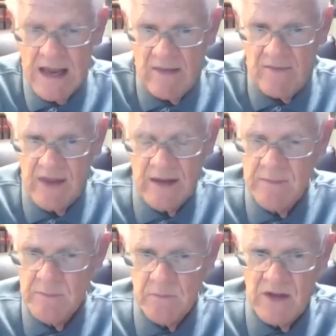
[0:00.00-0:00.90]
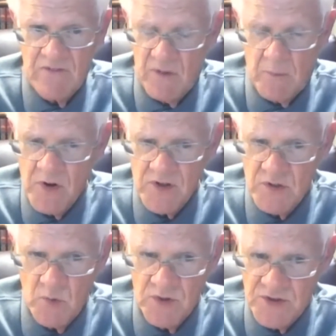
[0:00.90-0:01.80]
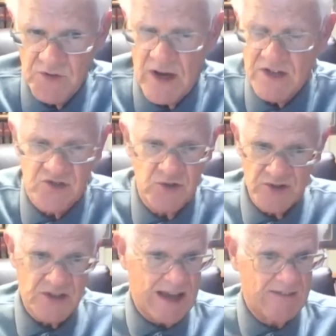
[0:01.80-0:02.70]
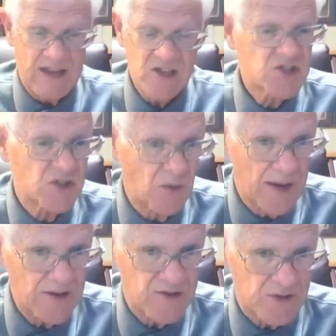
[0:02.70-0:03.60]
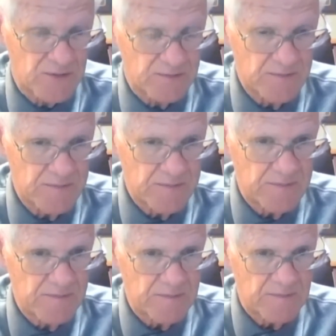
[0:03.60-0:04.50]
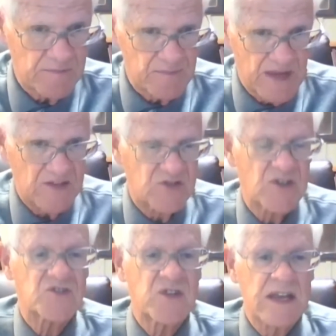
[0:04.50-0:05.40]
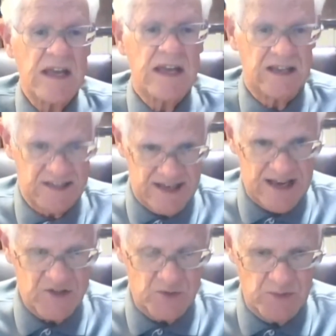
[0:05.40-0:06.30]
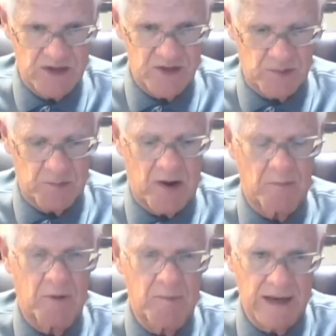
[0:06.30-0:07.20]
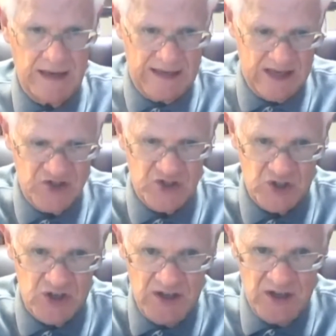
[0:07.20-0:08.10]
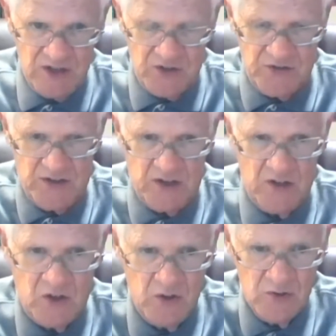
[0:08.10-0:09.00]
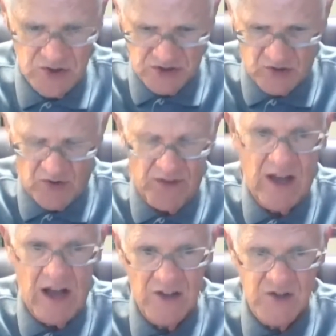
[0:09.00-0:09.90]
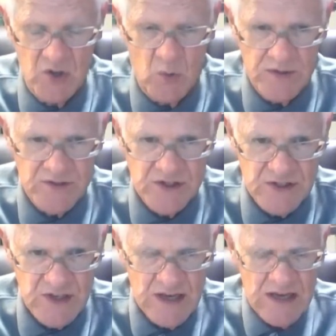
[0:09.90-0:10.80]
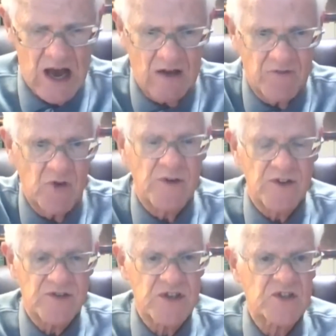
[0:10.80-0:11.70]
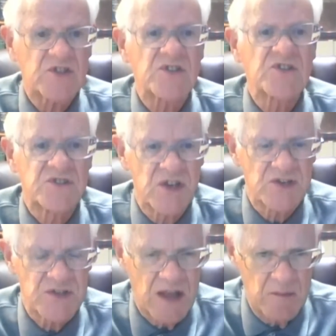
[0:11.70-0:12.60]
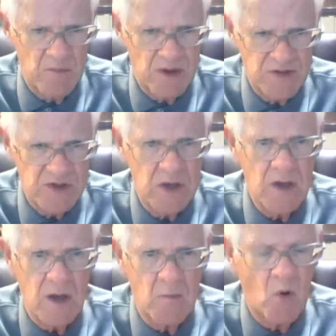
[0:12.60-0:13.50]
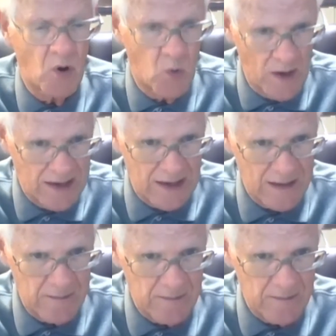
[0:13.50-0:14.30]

And then if a person were to try suicide, that's no answer. That just exacerbates the problem, and it gets you to the conclusion or the consequences of your decisions just that much more quickly.